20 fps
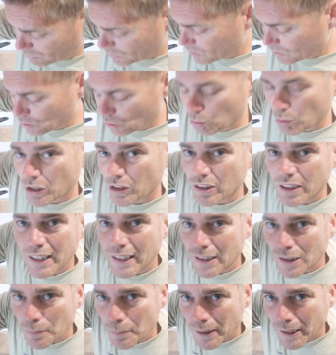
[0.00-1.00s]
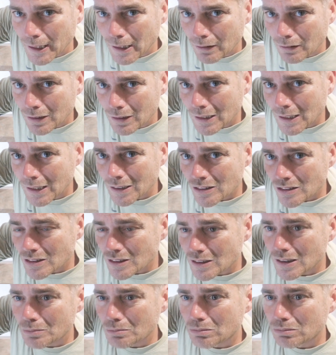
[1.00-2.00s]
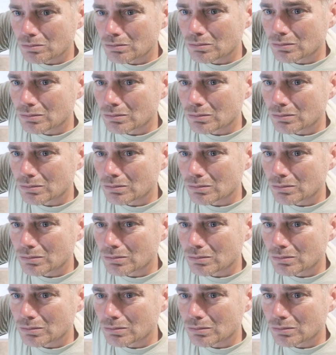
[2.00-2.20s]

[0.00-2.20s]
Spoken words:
it's not worth getting the meat out of the legs in them,